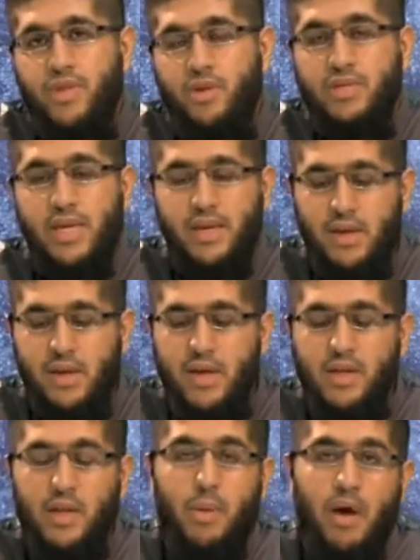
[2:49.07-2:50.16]
You see,
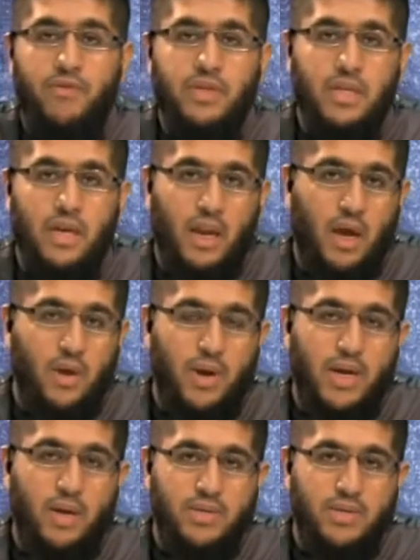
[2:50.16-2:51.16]
the Prophet sallallahu alaihi